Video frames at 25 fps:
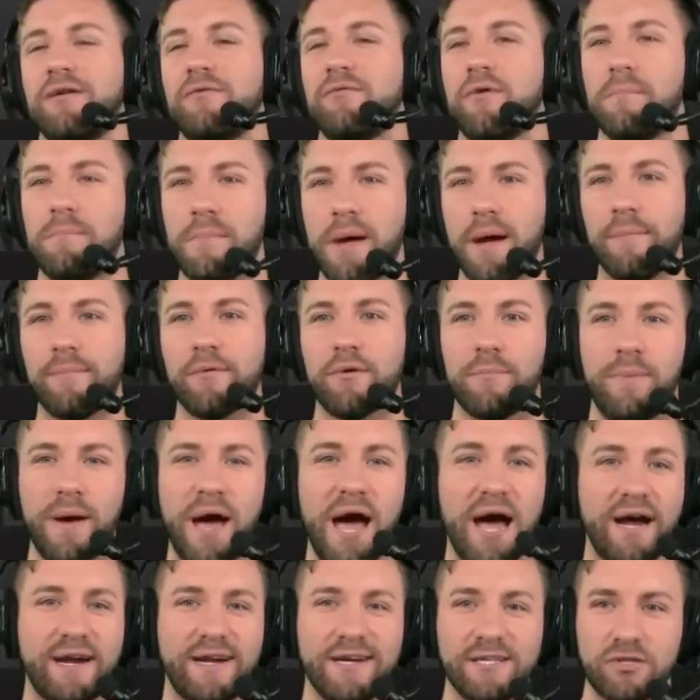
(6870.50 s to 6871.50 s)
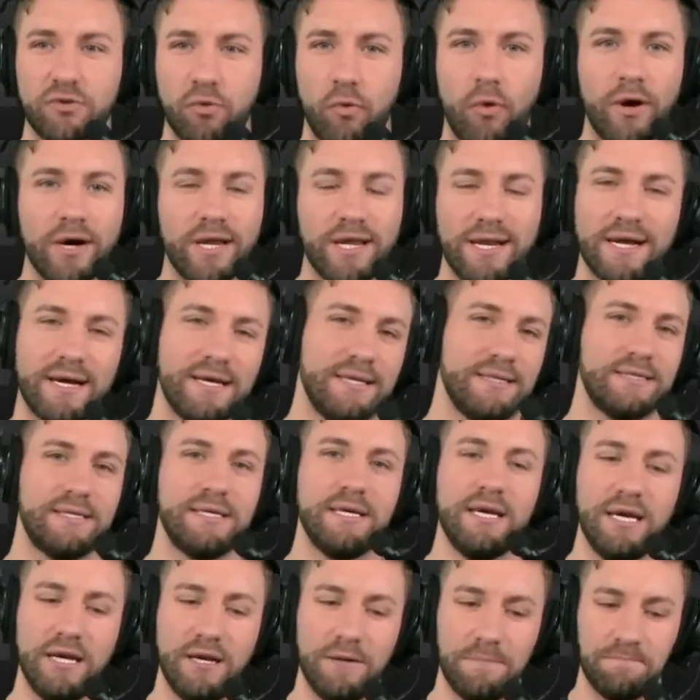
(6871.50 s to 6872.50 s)
remember back in
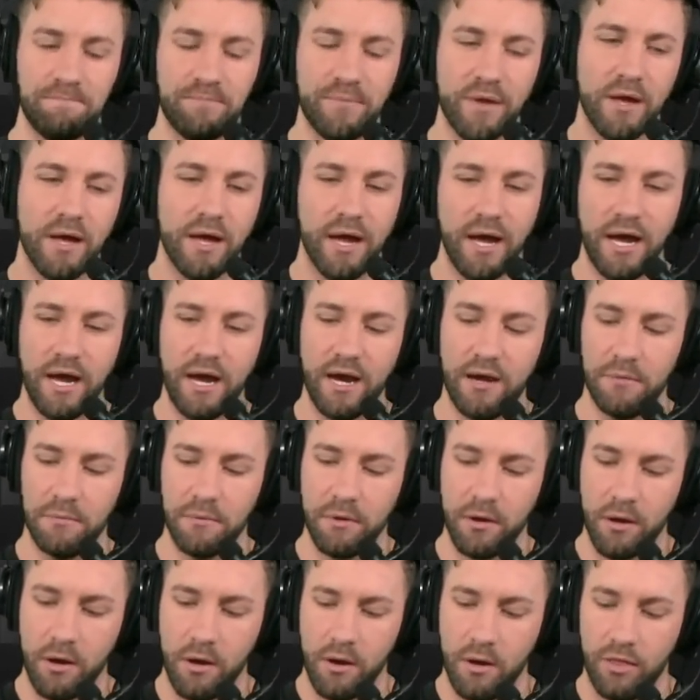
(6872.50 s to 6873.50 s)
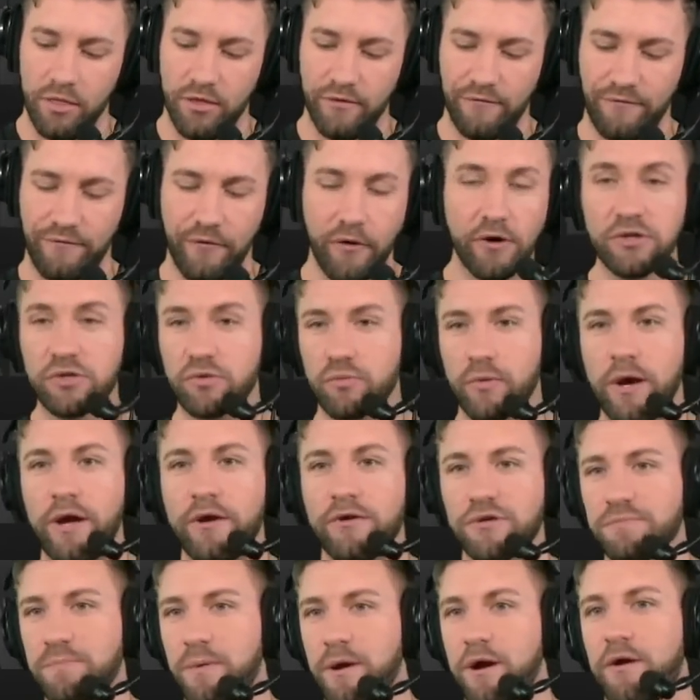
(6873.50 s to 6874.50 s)
2019, and the first
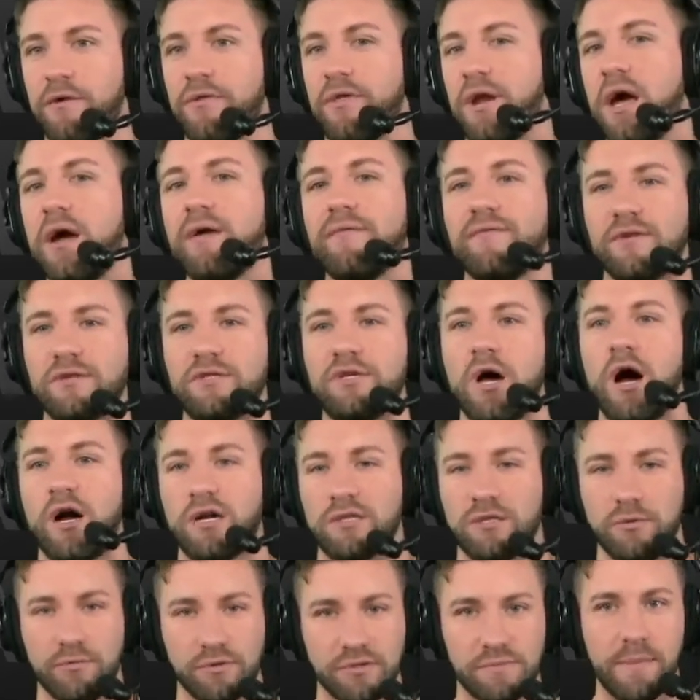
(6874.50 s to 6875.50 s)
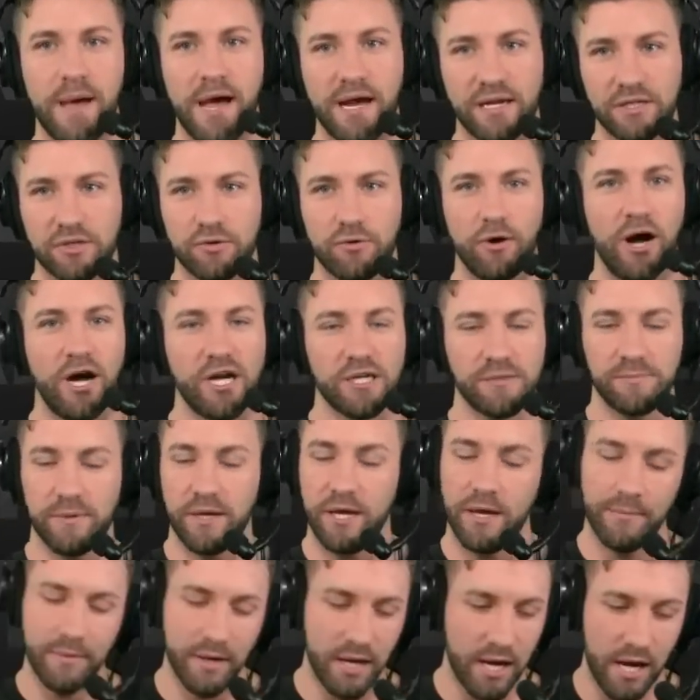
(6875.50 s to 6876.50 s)
Raiders player that I ever talked to was Maxx Crosby.
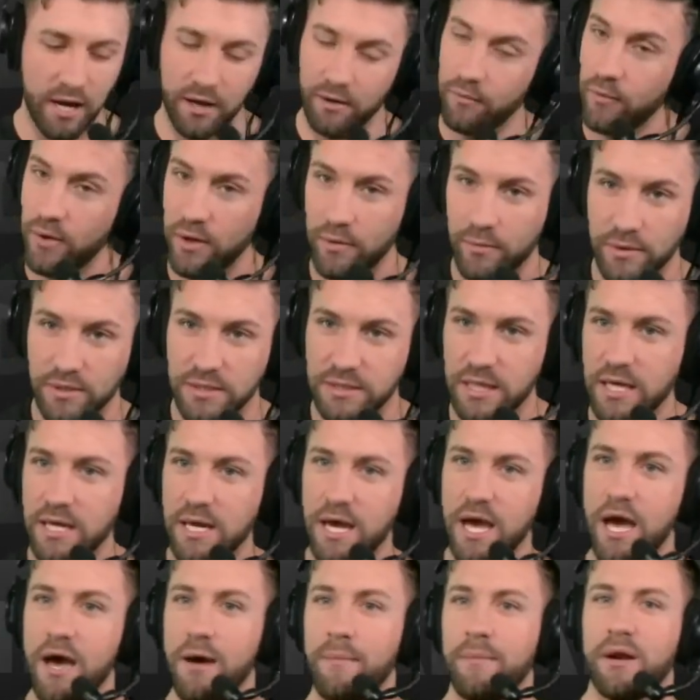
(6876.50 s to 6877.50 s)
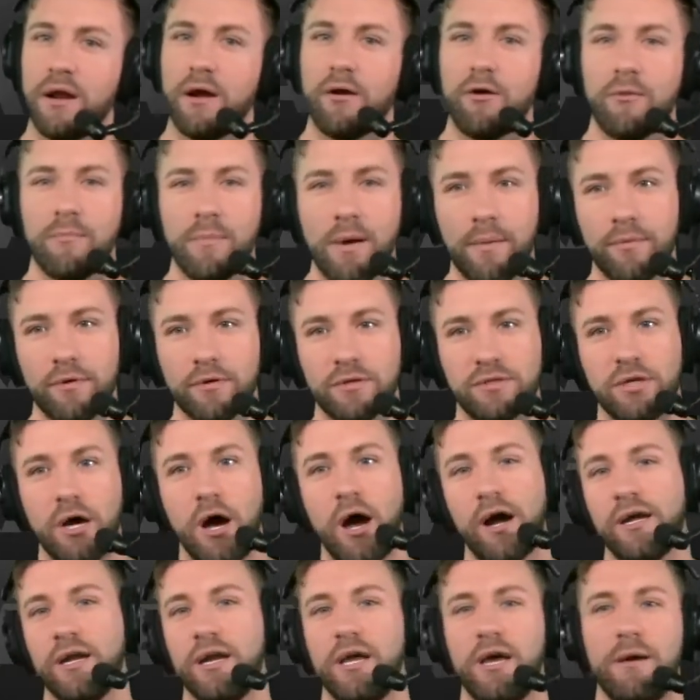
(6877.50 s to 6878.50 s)
Him and I, we would DM, and I remember
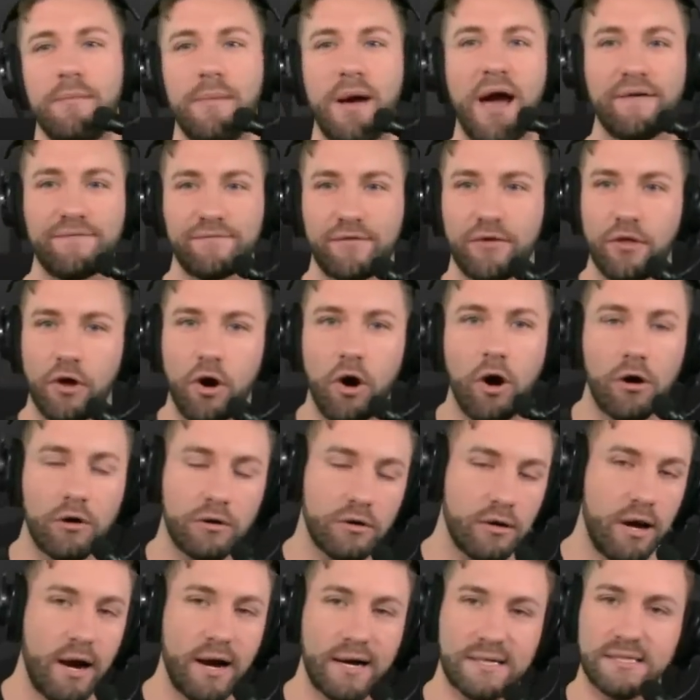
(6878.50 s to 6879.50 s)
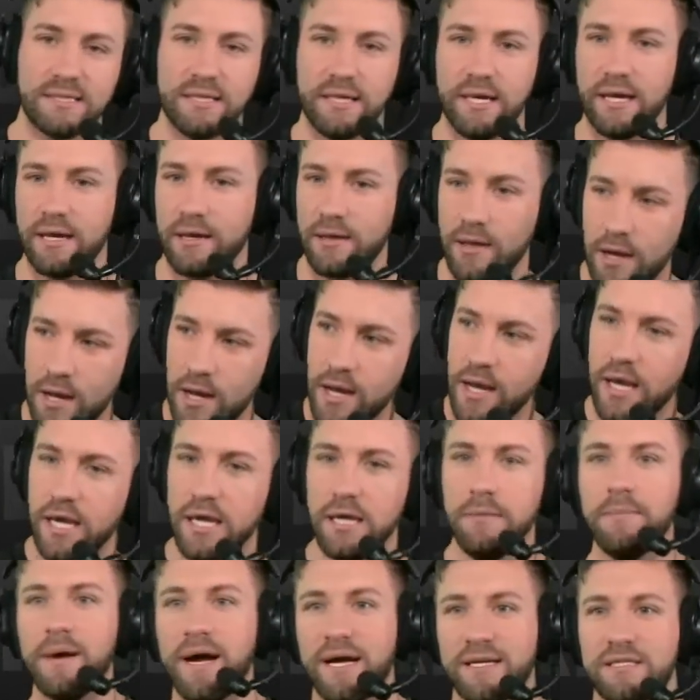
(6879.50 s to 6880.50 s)
talking to him after the Hard Knocks thing.
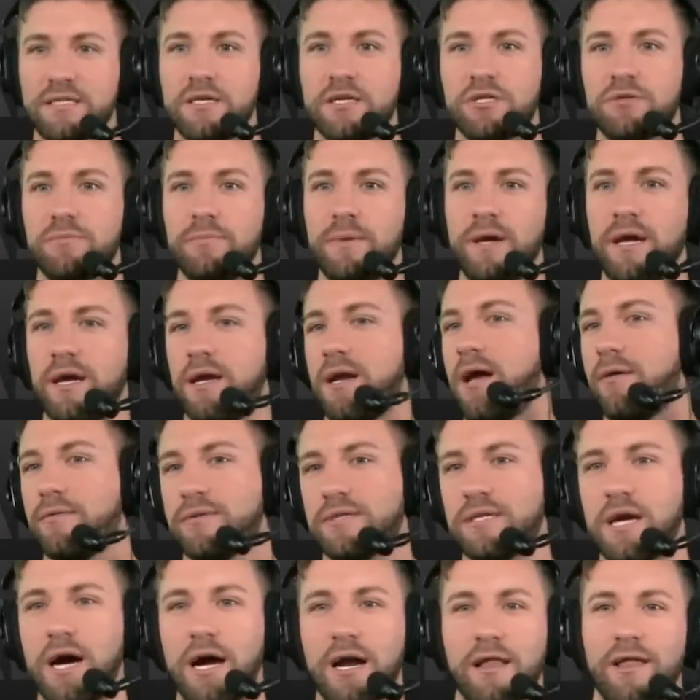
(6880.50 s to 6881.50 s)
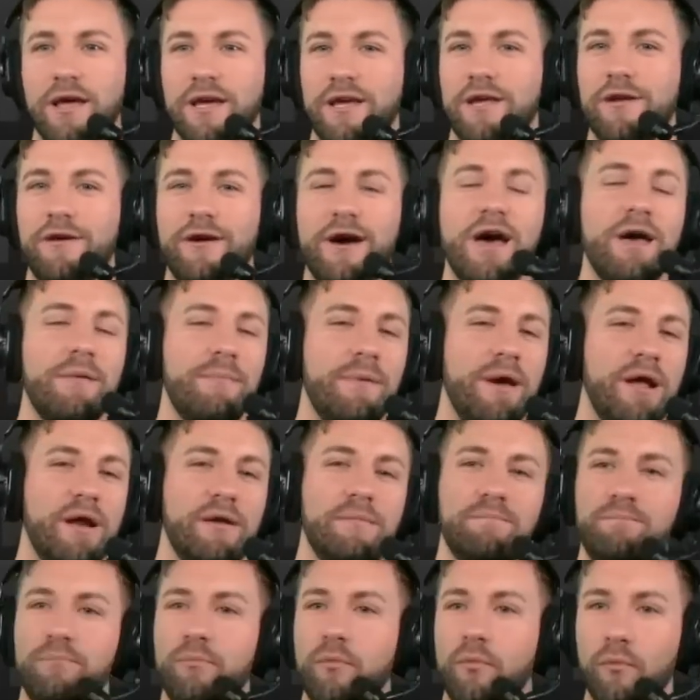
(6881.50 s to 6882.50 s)
He messaged me, and I was kind of like, you know, hey,
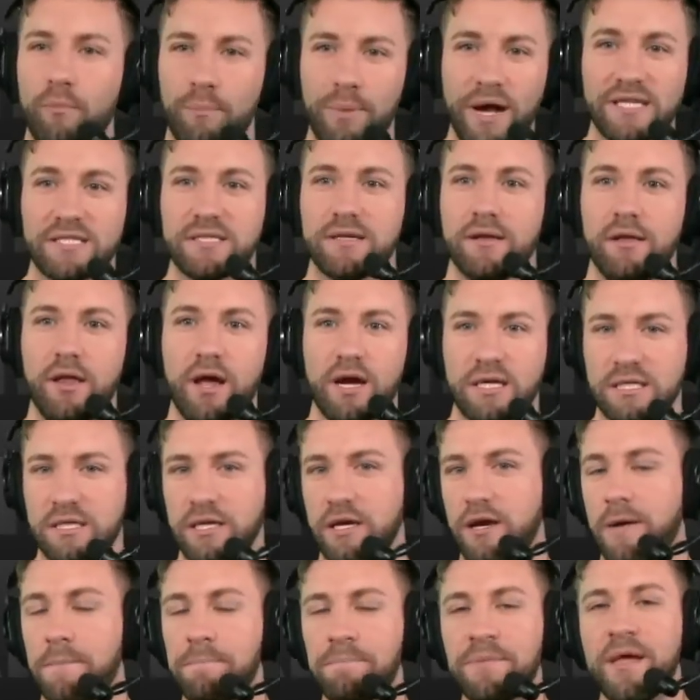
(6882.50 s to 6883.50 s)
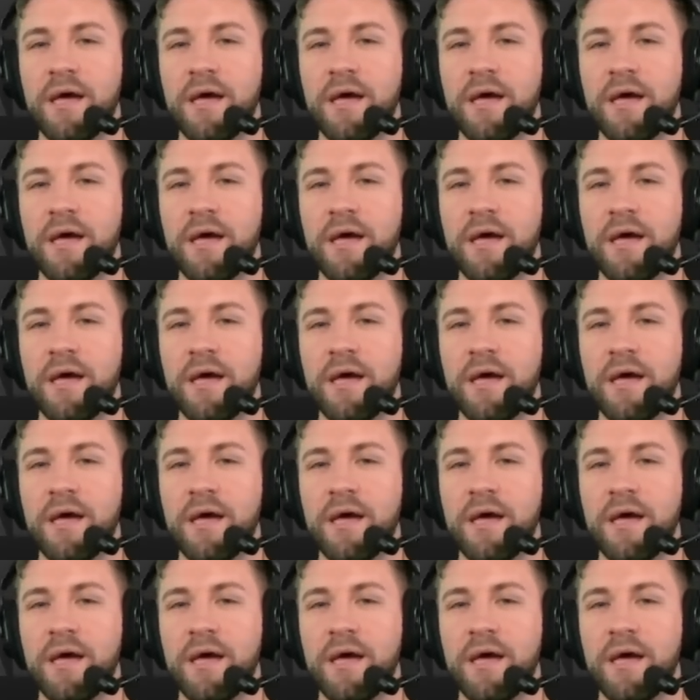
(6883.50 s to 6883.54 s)
man, best of luck to you.